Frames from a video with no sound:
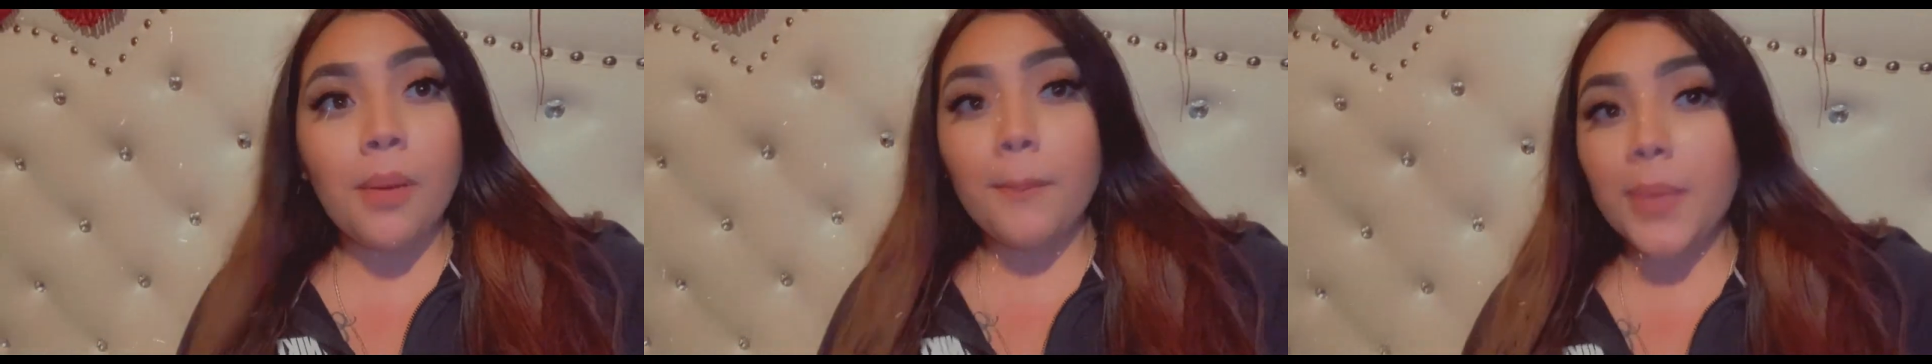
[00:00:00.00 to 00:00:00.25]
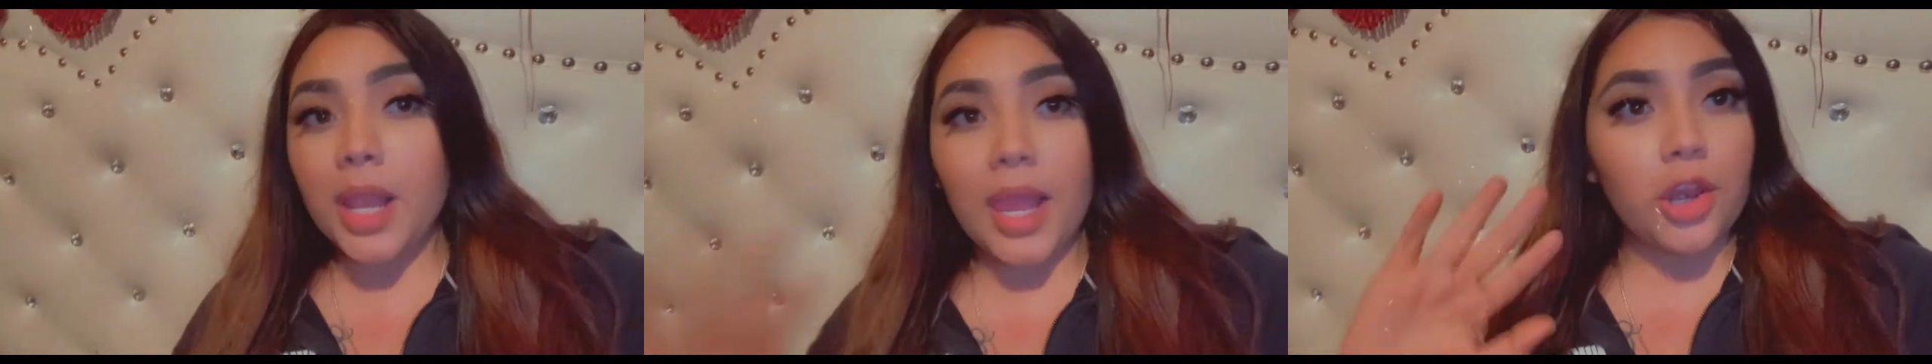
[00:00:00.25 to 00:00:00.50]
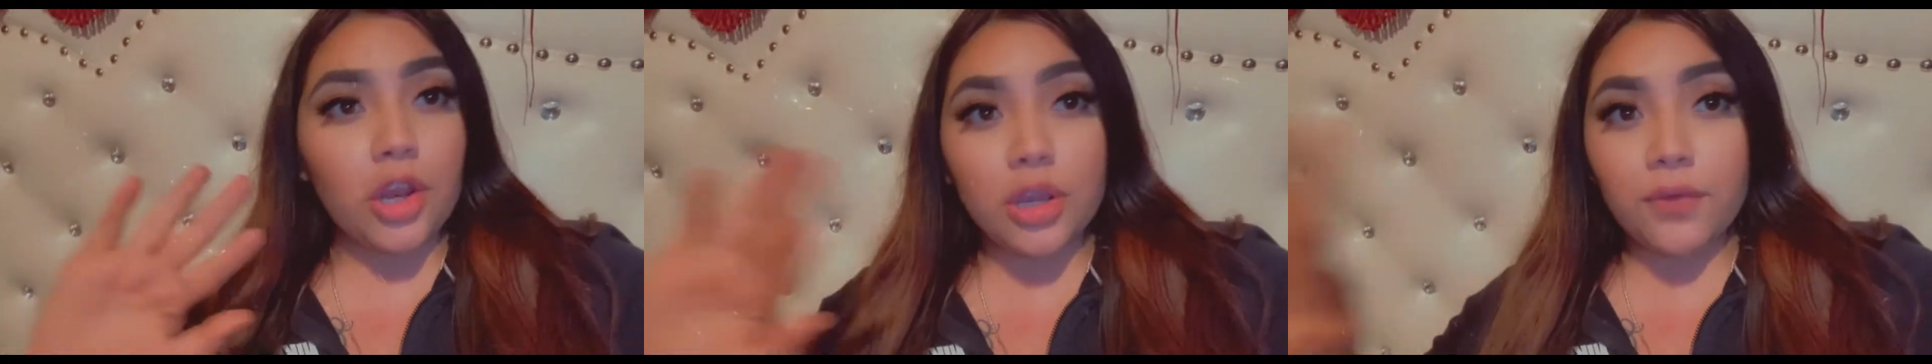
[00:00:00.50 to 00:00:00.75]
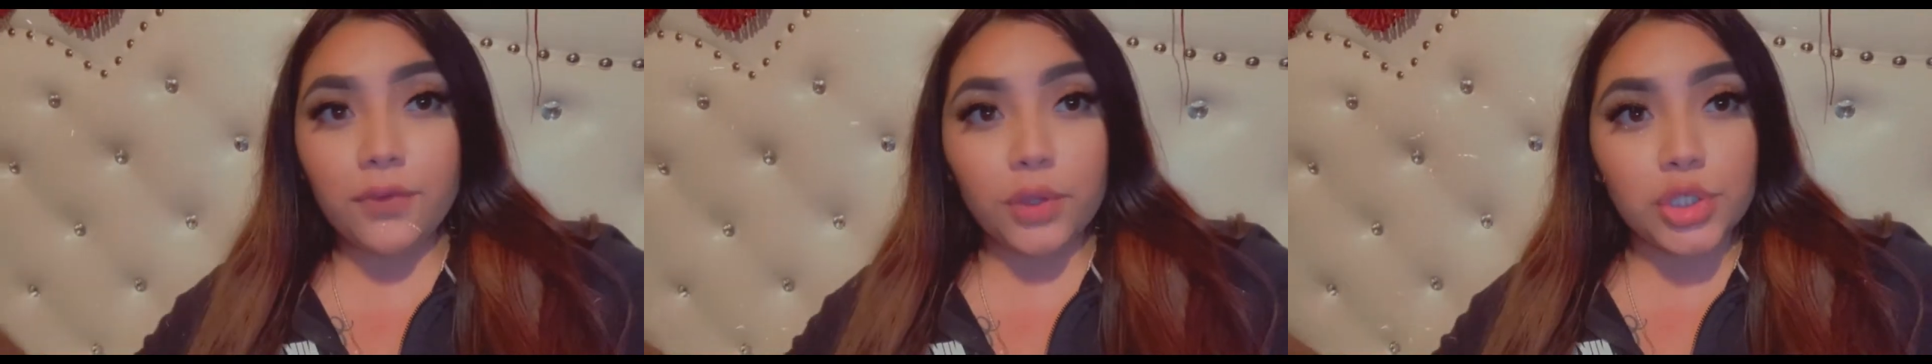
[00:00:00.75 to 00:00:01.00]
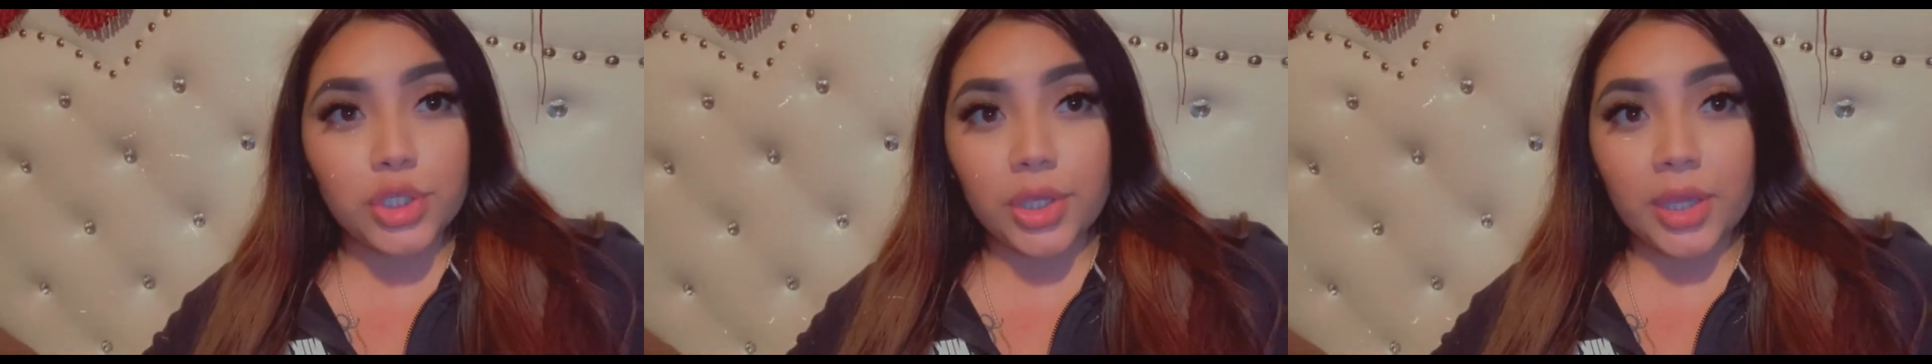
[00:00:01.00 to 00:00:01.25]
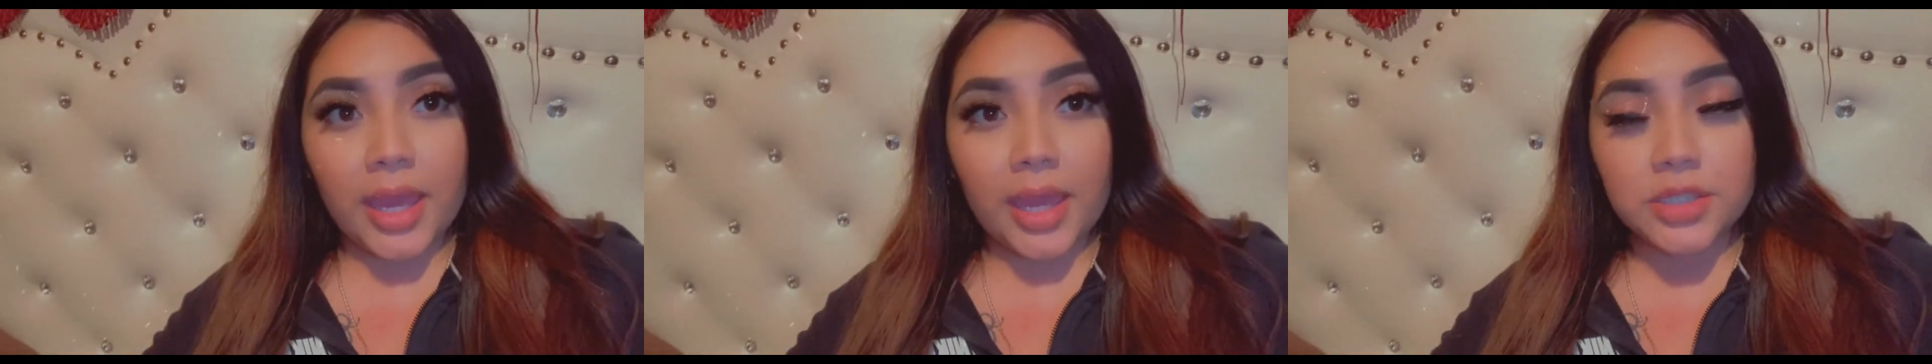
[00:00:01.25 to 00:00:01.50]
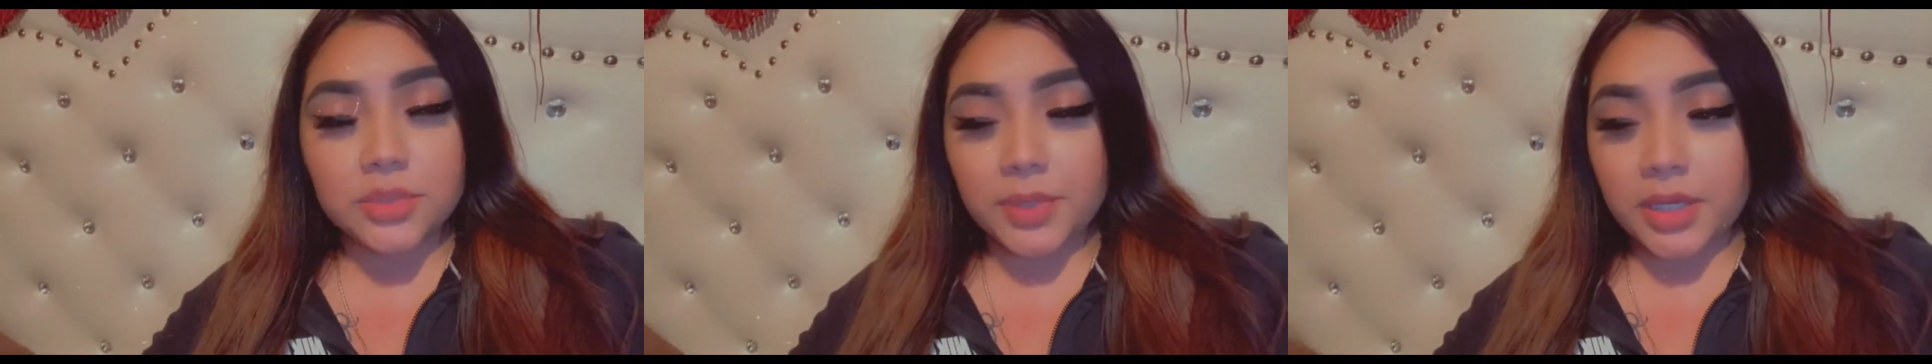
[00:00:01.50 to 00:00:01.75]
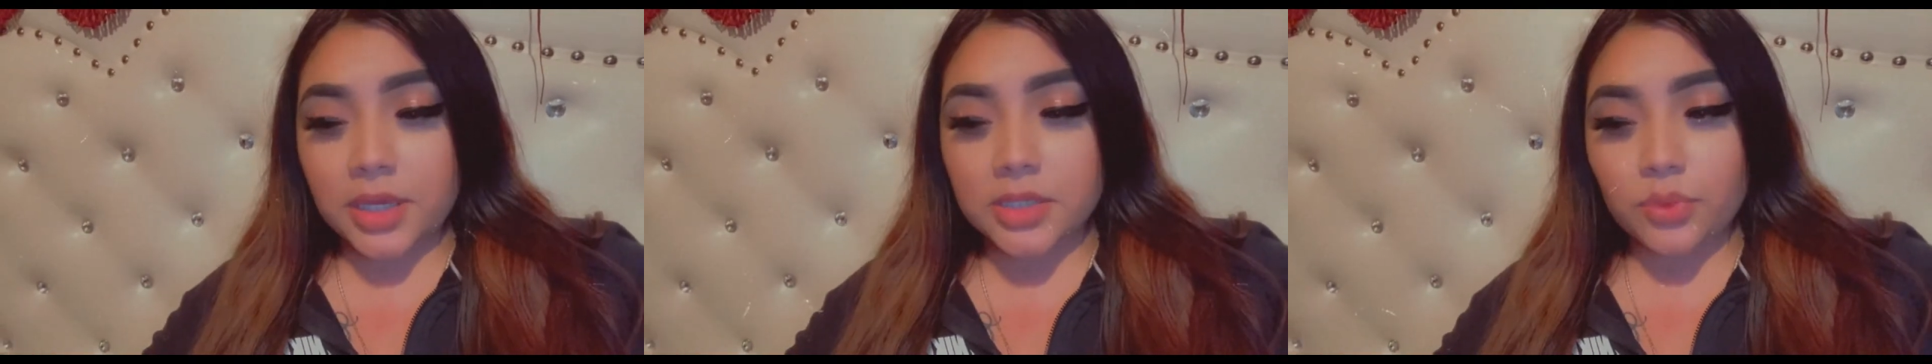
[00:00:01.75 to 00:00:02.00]
but later in the future, you guys,
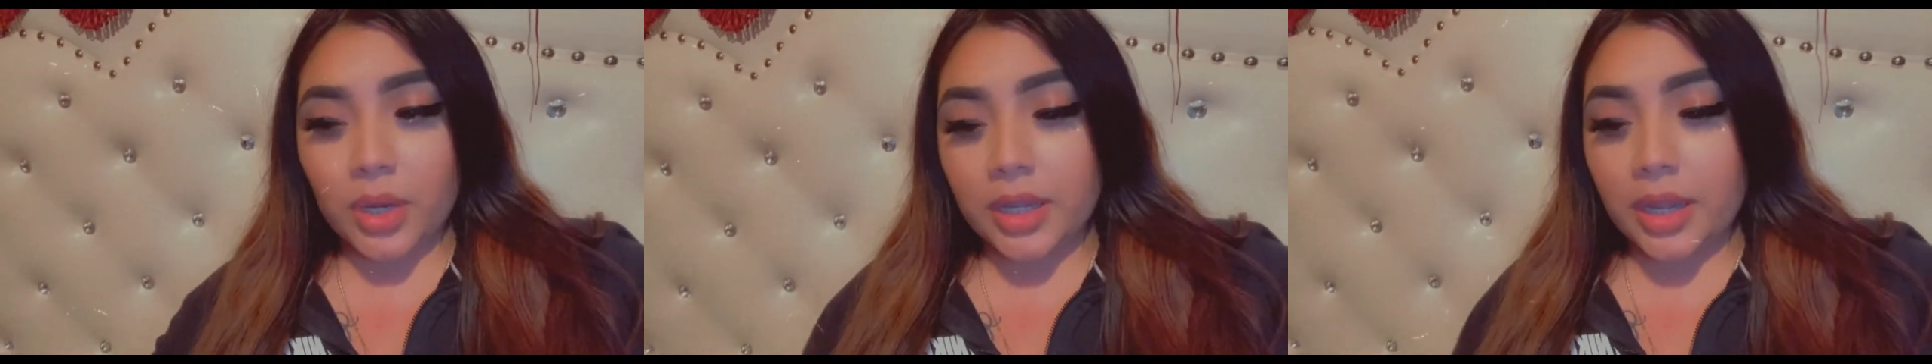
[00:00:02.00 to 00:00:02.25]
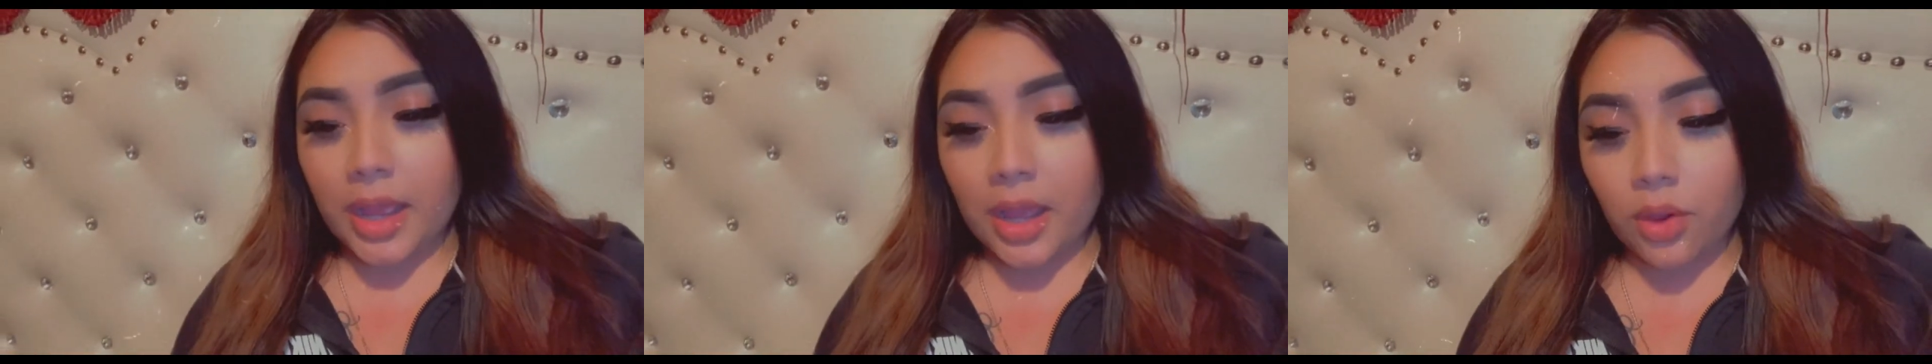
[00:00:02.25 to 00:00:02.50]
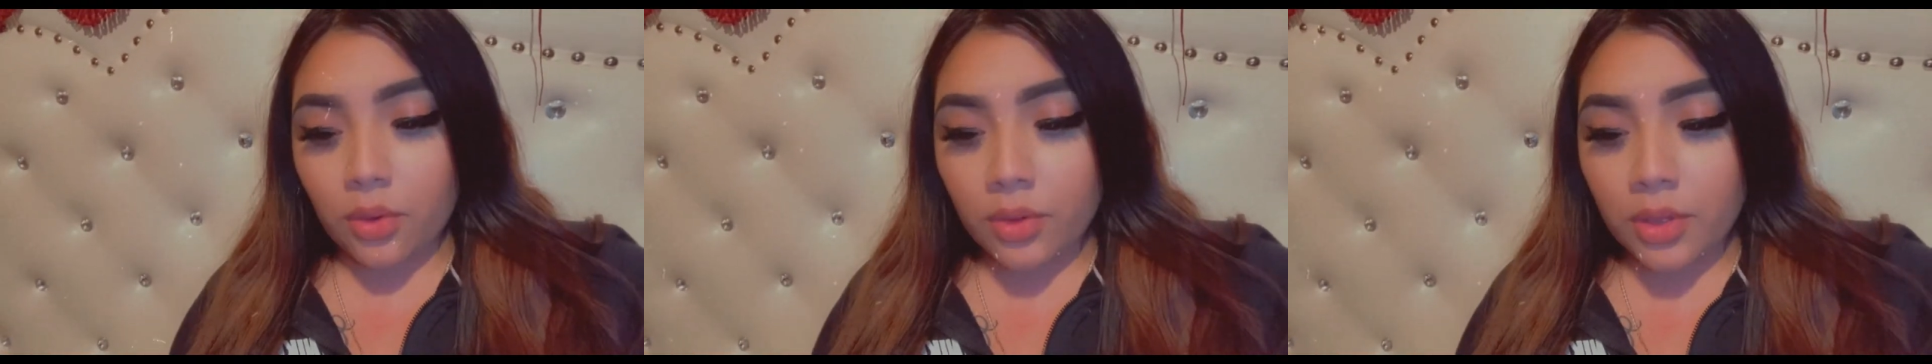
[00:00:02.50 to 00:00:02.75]
because right now